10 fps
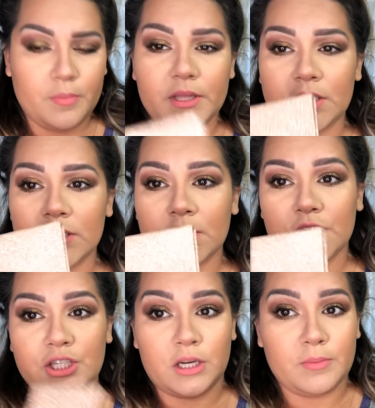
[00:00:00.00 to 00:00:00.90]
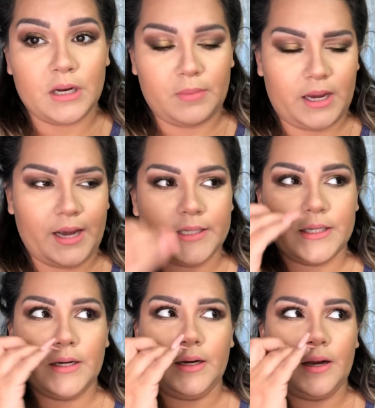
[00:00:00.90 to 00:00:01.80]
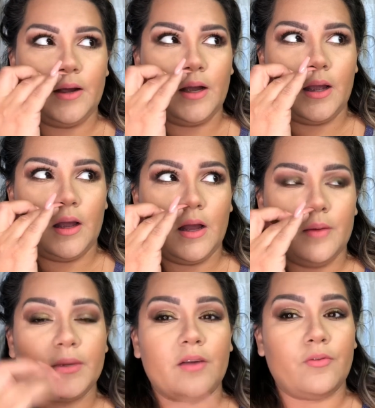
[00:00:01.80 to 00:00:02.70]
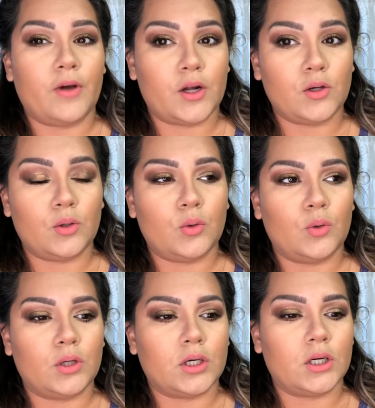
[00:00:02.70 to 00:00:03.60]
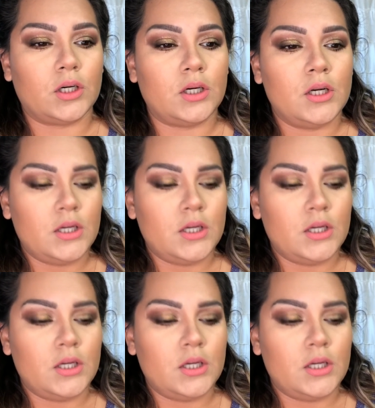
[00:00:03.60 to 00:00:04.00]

This is in the shade Miramé. I did not get Fuego or